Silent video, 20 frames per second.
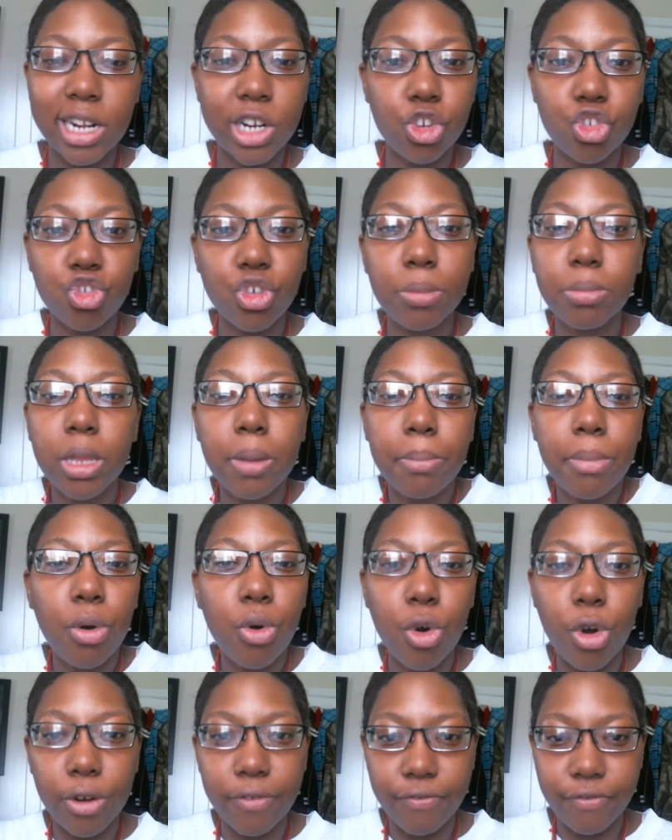extremely
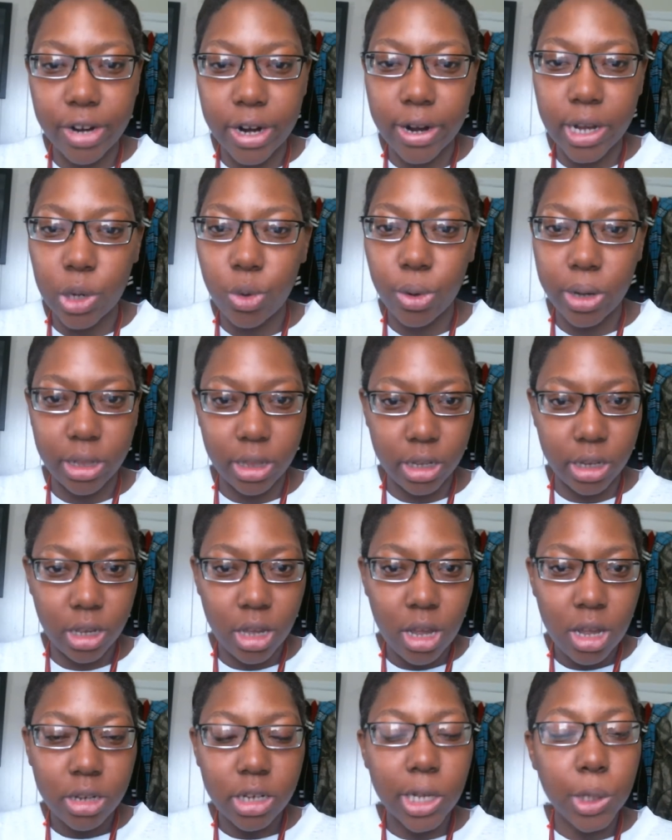bored very quickly.
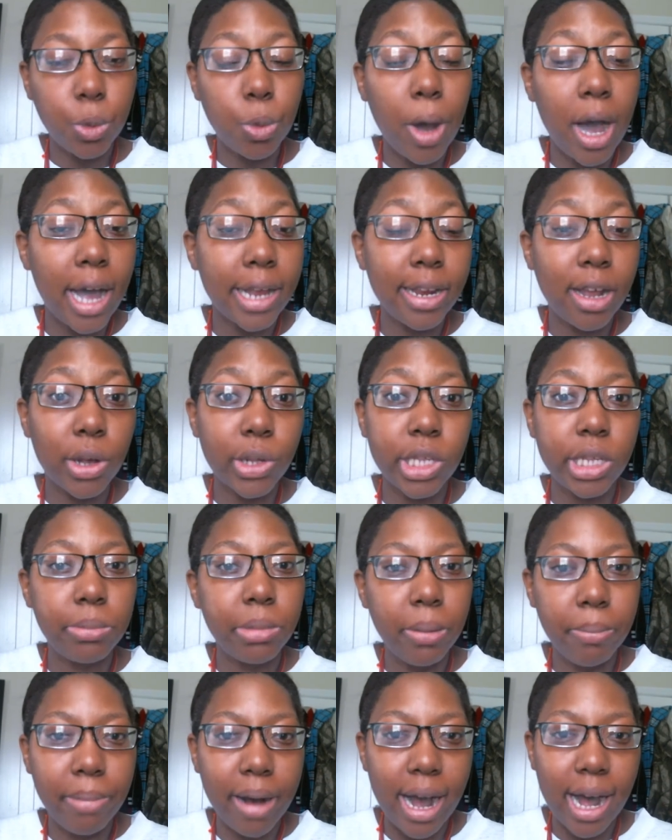That's why y'all see
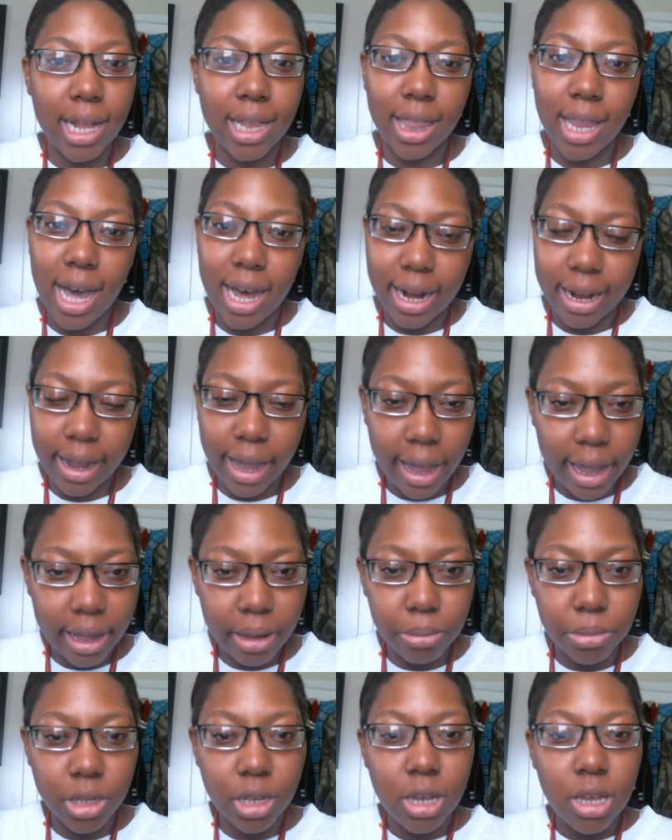me buy a lot of
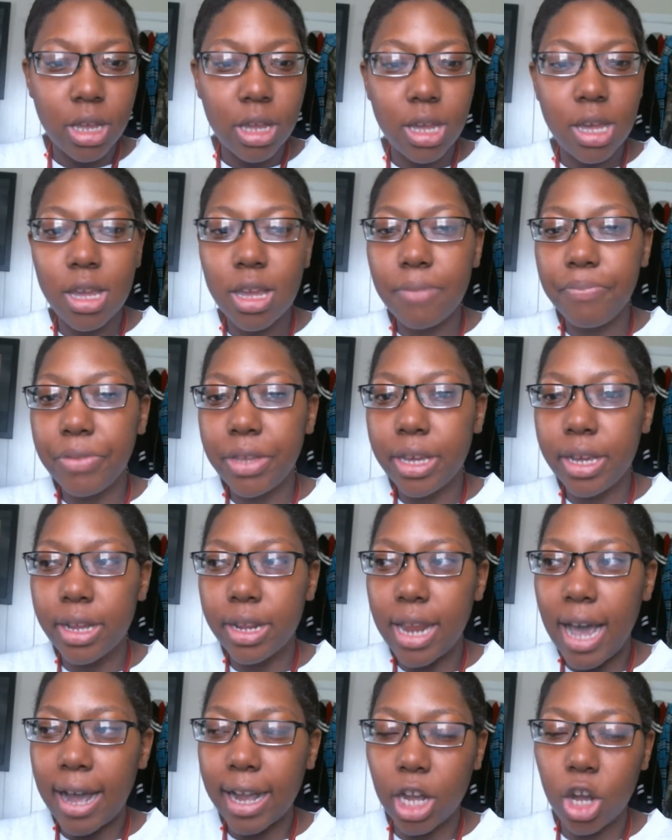games,
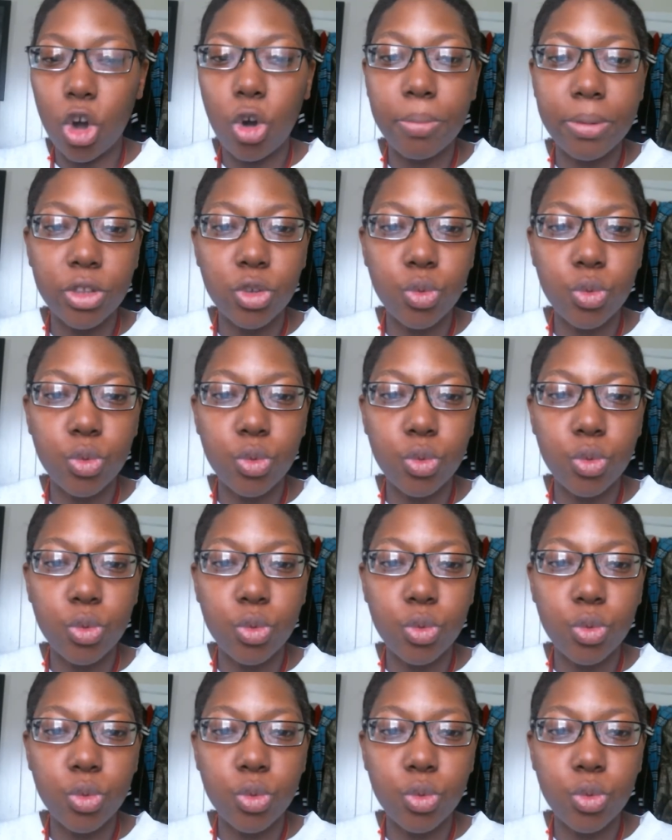and I go